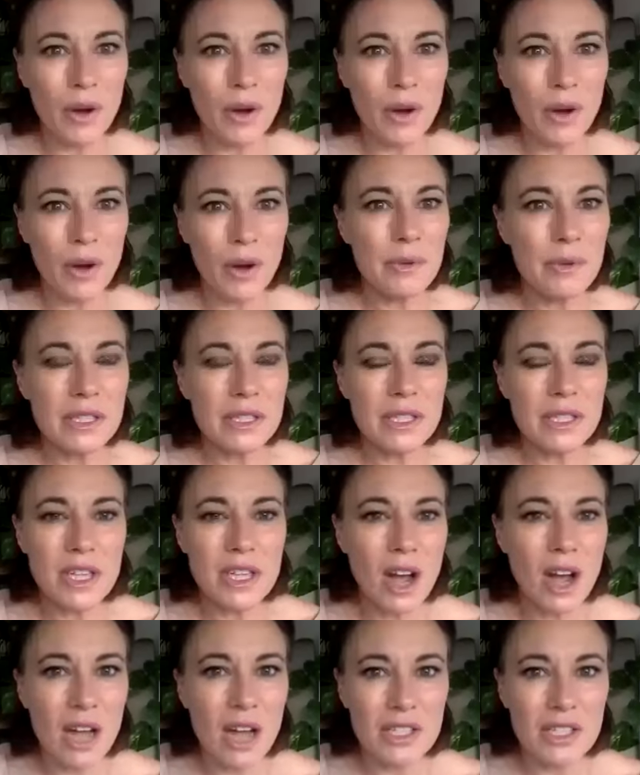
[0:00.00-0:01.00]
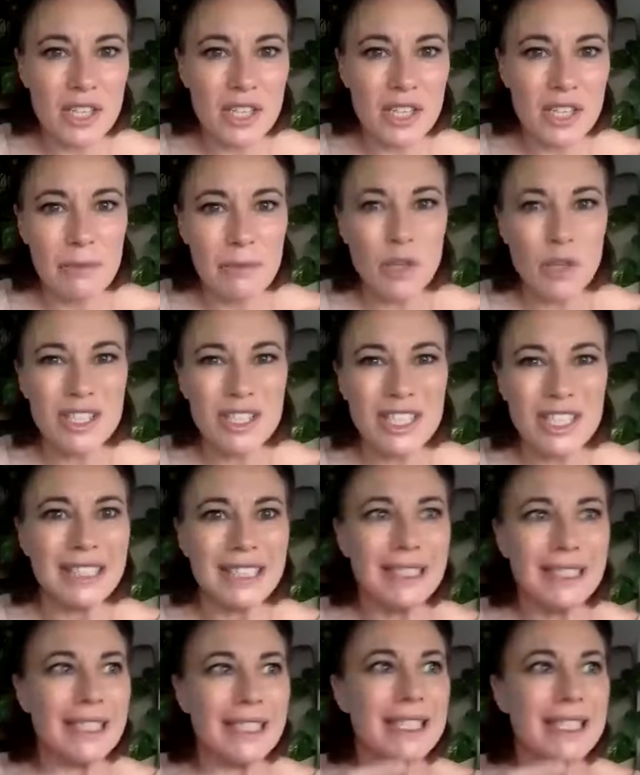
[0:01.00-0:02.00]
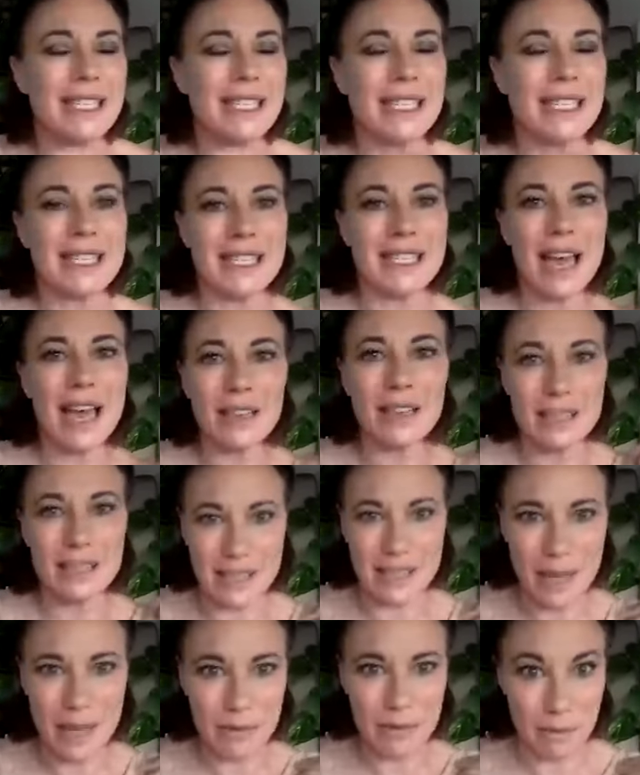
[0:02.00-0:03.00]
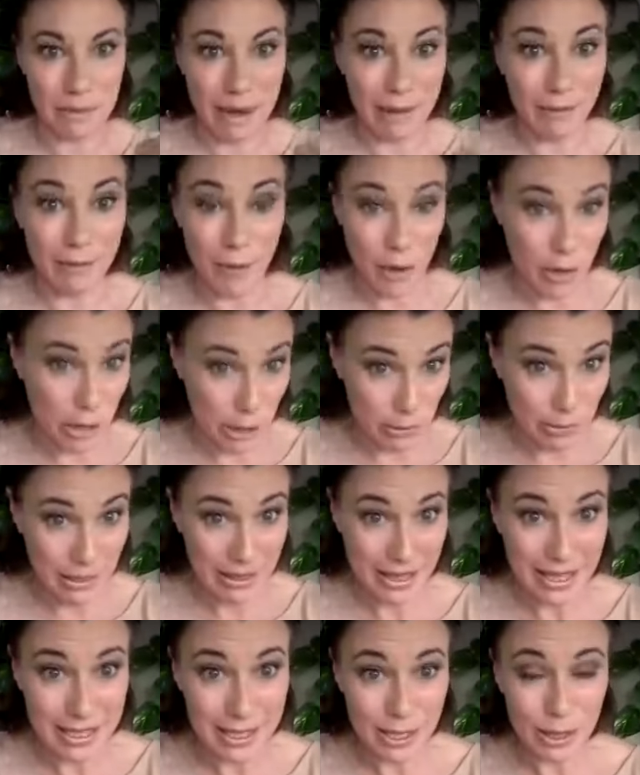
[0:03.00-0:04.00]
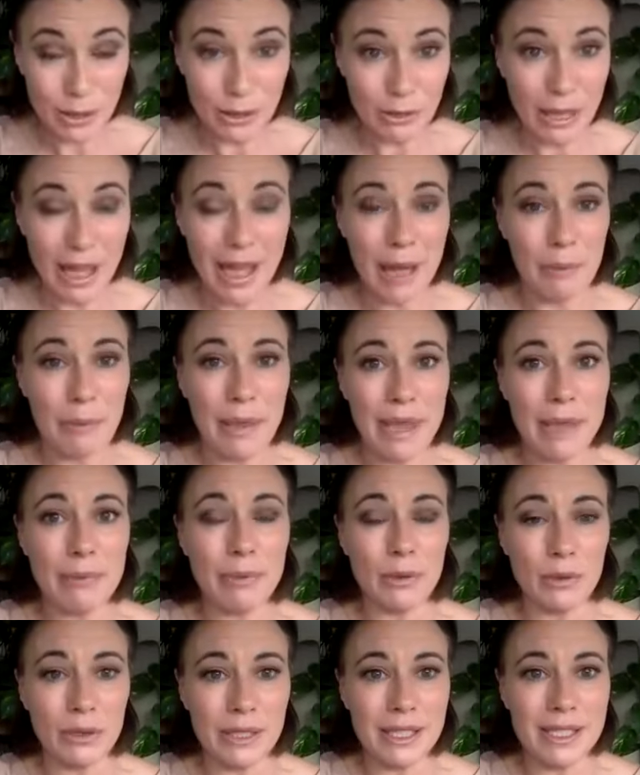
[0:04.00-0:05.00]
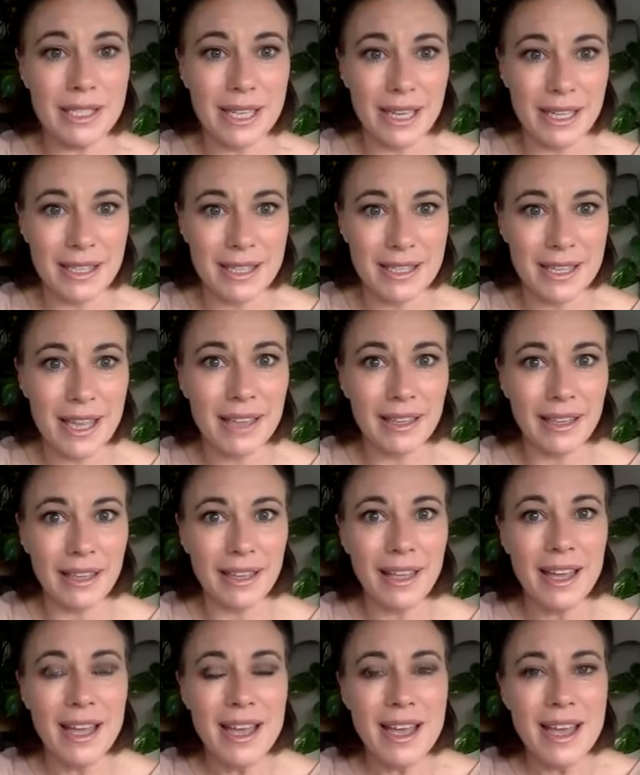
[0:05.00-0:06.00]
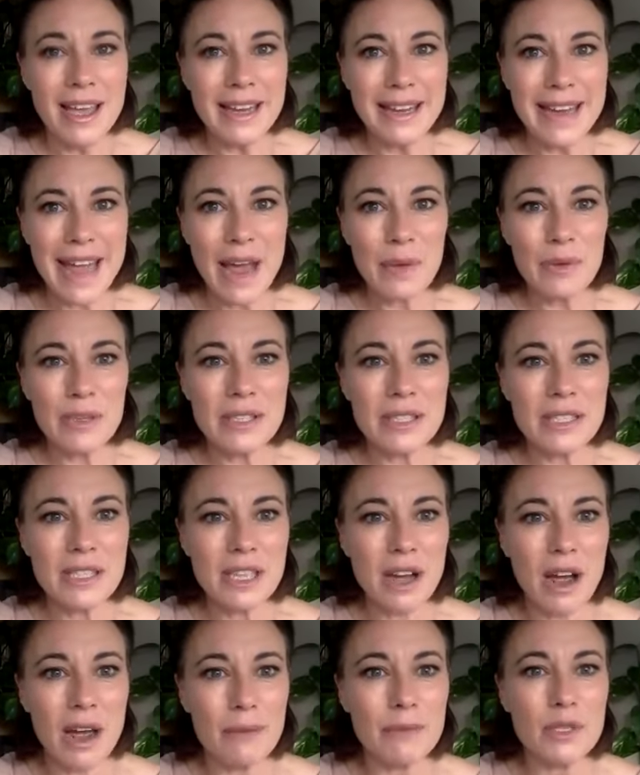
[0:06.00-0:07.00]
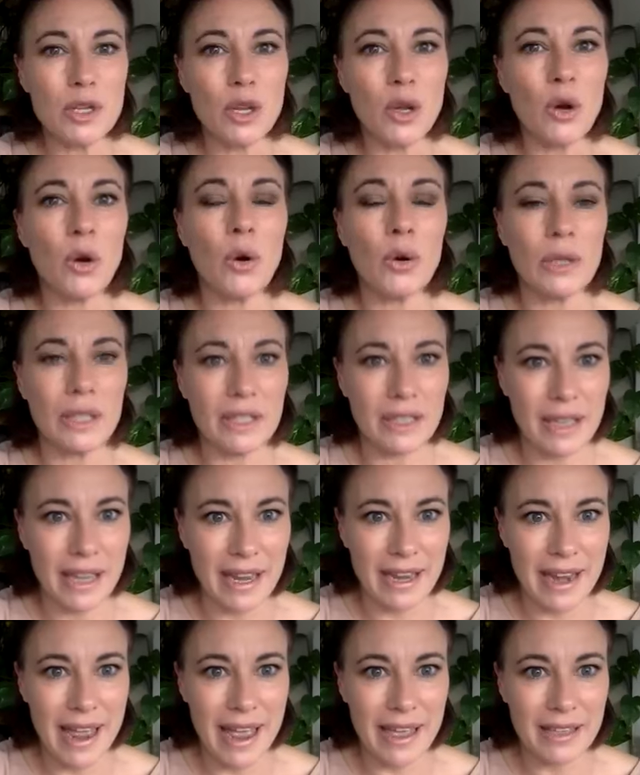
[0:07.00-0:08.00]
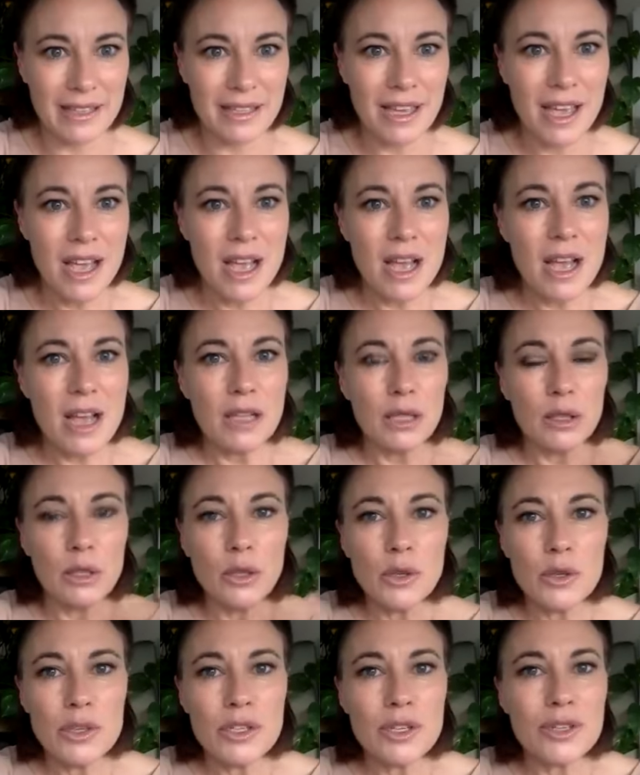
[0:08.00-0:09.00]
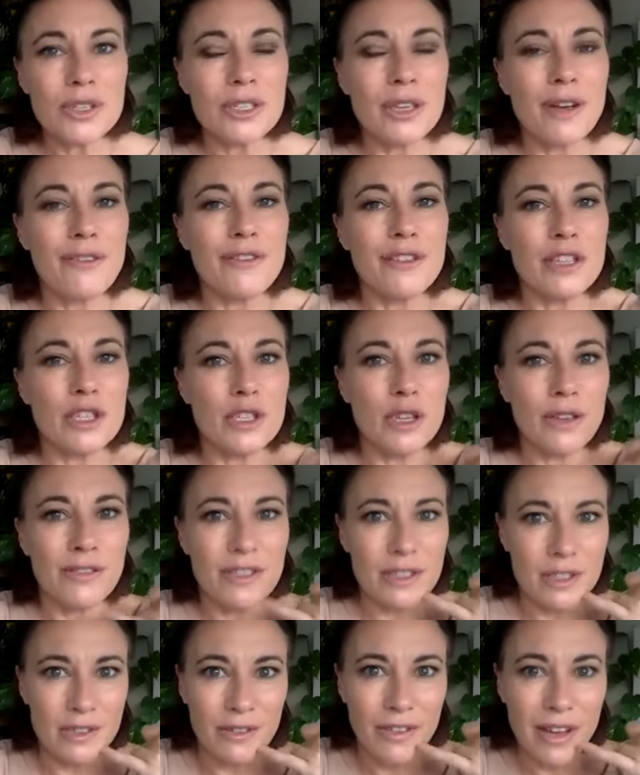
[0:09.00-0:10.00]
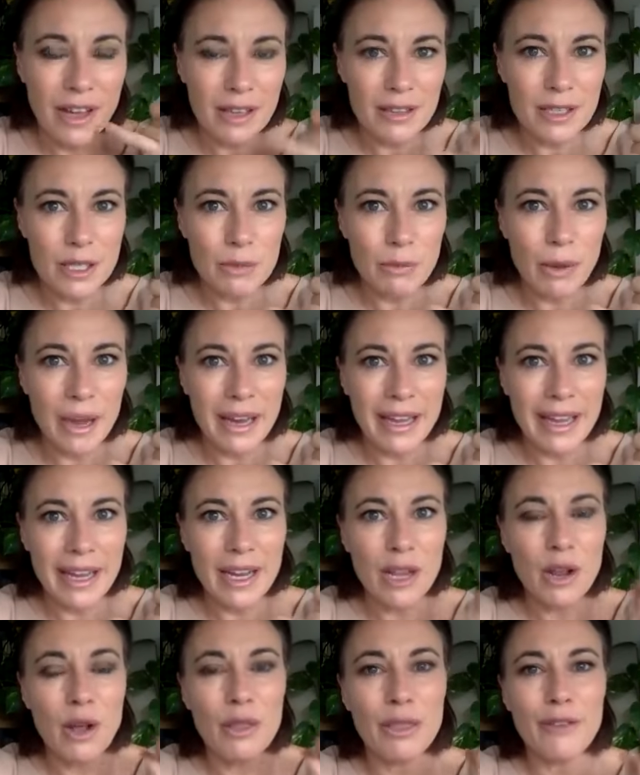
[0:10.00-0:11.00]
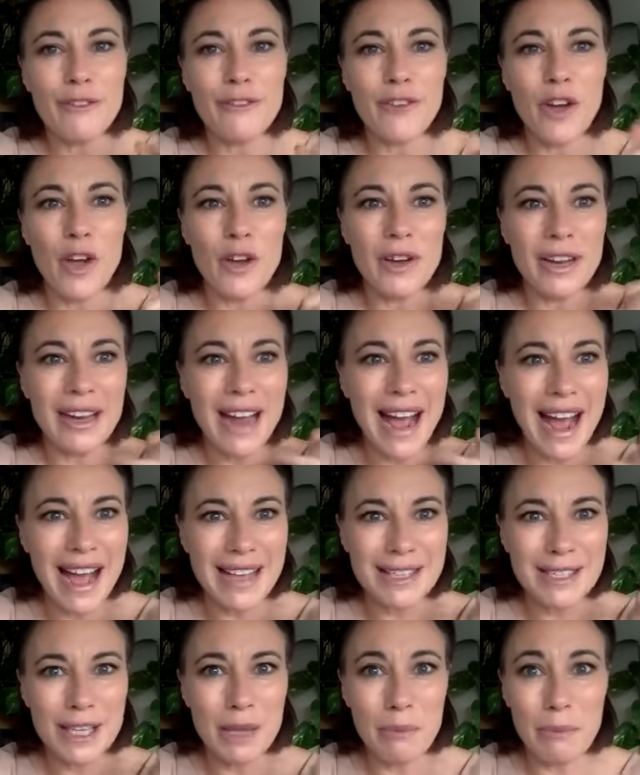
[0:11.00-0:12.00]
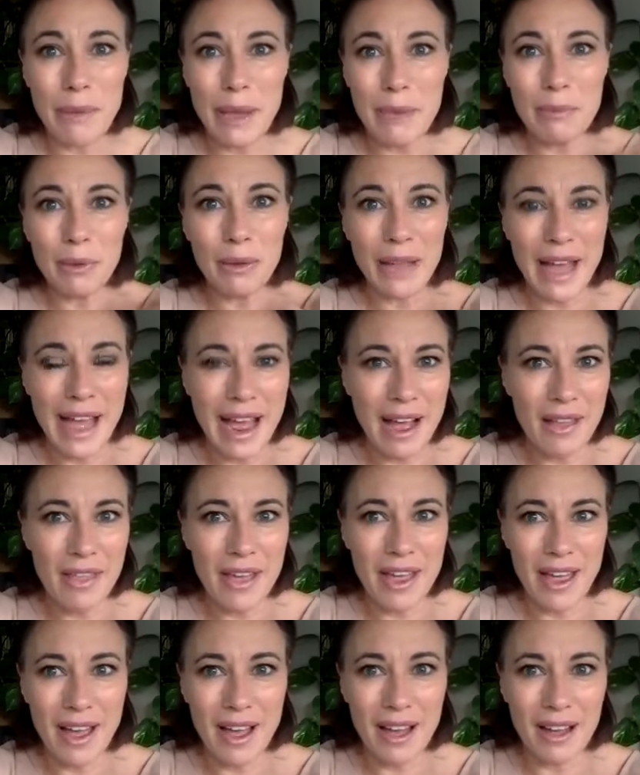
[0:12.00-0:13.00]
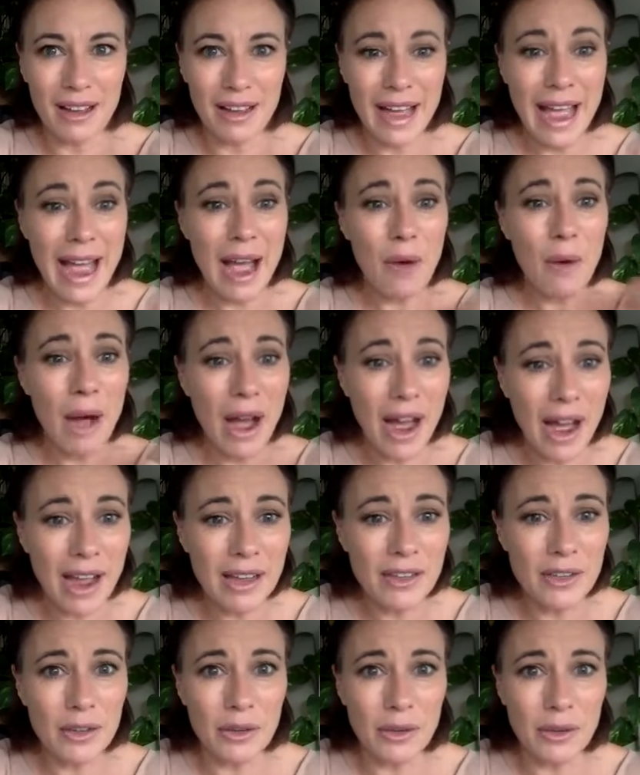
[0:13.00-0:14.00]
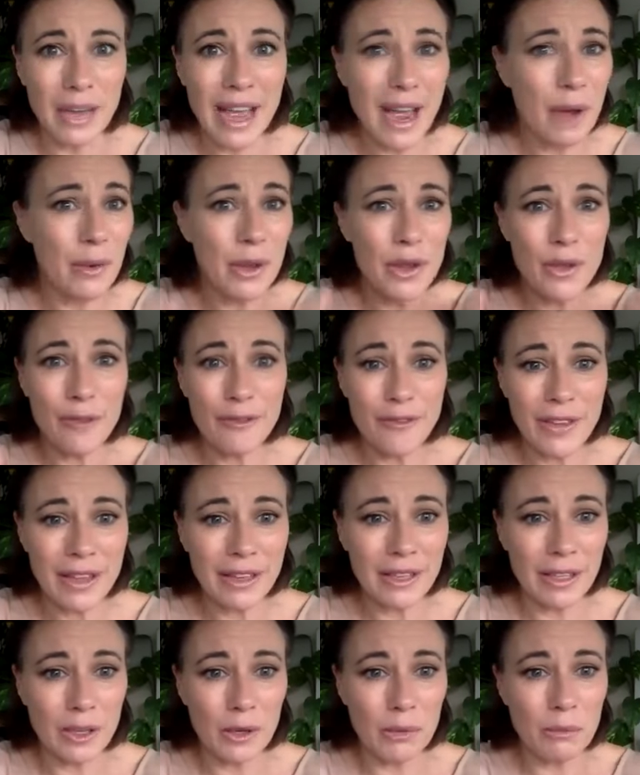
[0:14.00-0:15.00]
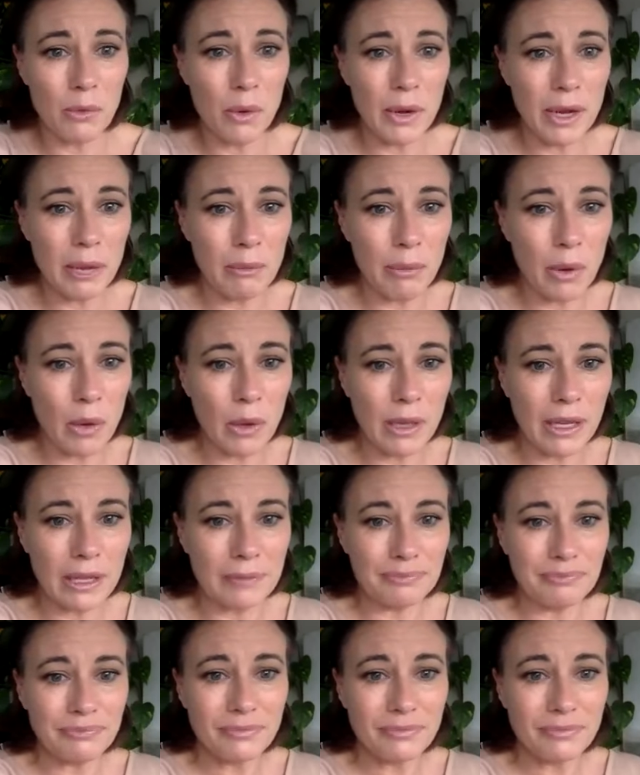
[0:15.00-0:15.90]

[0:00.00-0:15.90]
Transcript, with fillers: now is the not time not to list and sell as that the main focus, but there still are people listing and selling. Now is the time to call and connect. Lose yourself in service of others by getting on the phone and asking people how they are. How are you? How are you feeling? Good morning, Paula.